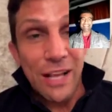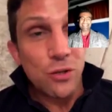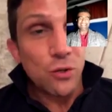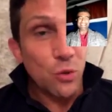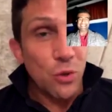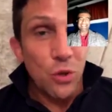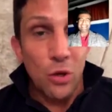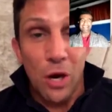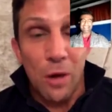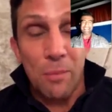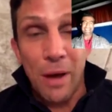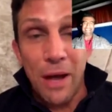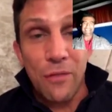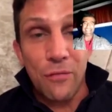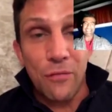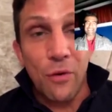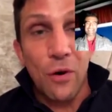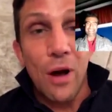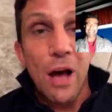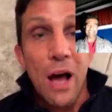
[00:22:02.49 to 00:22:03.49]
all you got to pay
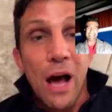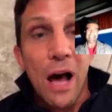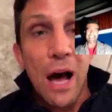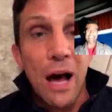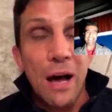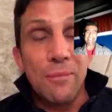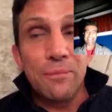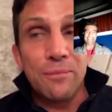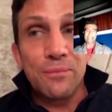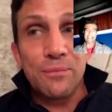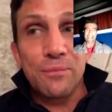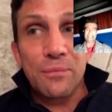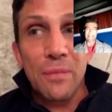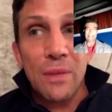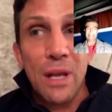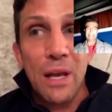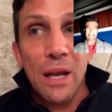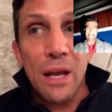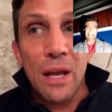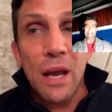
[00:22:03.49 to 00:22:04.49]
for.
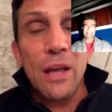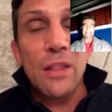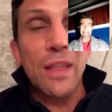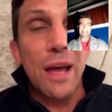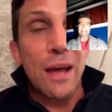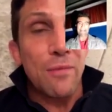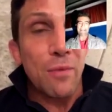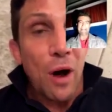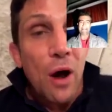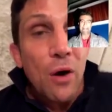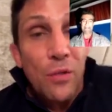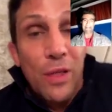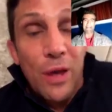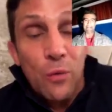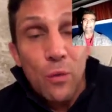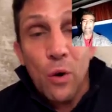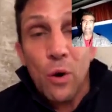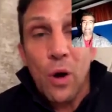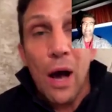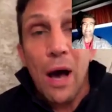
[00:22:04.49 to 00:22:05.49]
They will
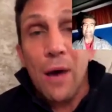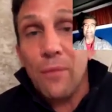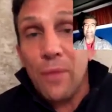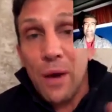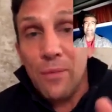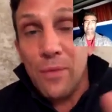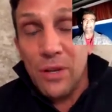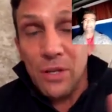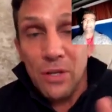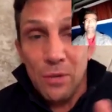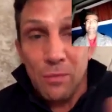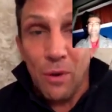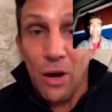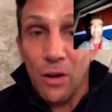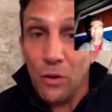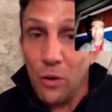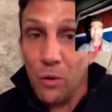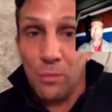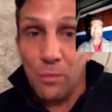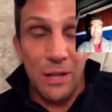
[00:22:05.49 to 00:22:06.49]
go up. I mean, you
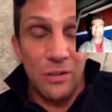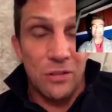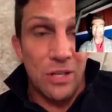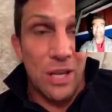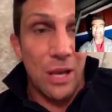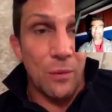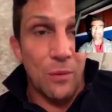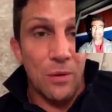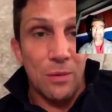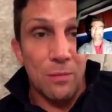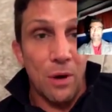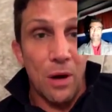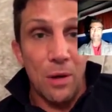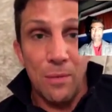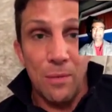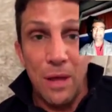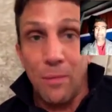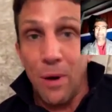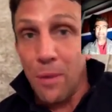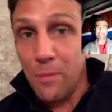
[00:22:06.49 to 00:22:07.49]
might not be able to get one.
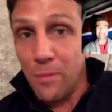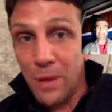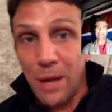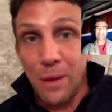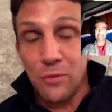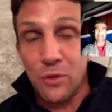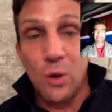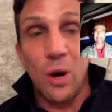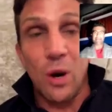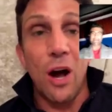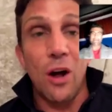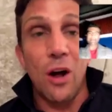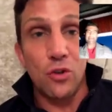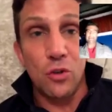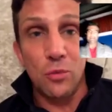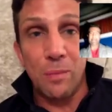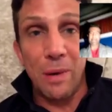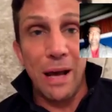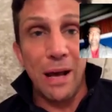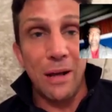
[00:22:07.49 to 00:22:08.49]
They might be up to
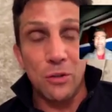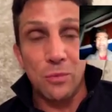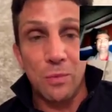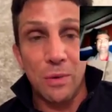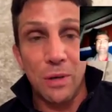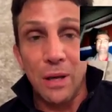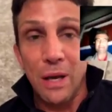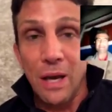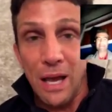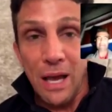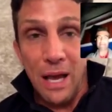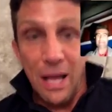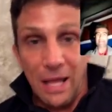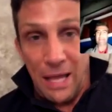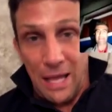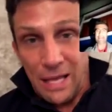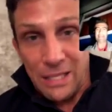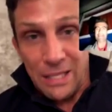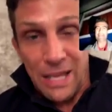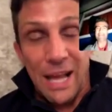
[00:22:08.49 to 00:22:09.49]
£100, but
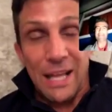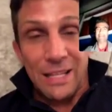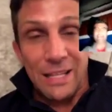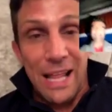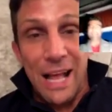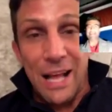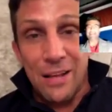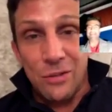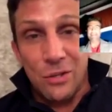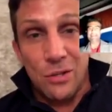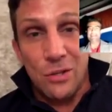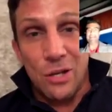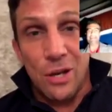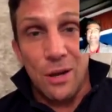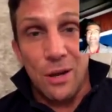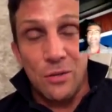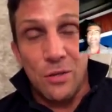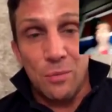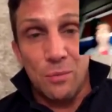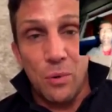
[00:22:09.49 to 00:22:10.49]
now's the
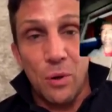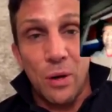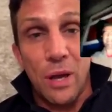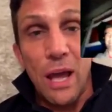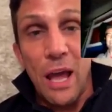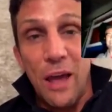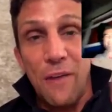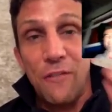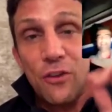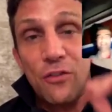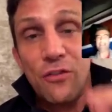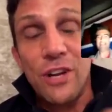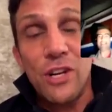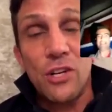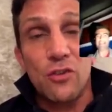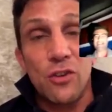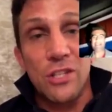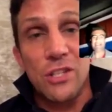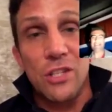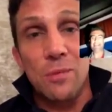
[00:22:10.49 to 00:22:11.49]
time to book. If you're
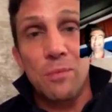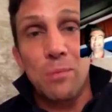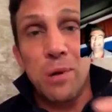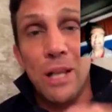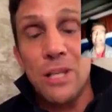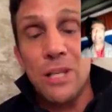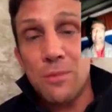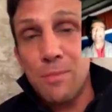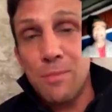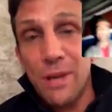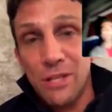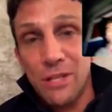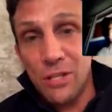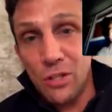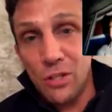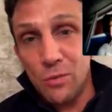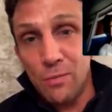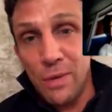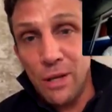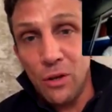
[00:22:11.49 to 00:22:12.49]
interested, please
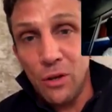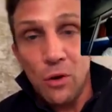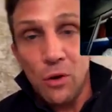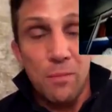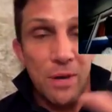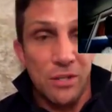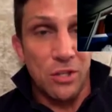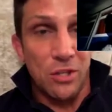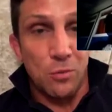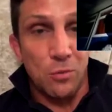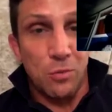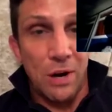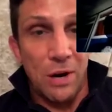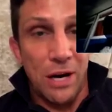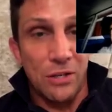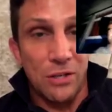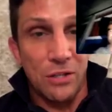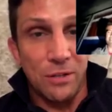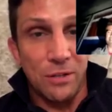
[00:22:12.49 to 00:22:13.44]
message me or message Prash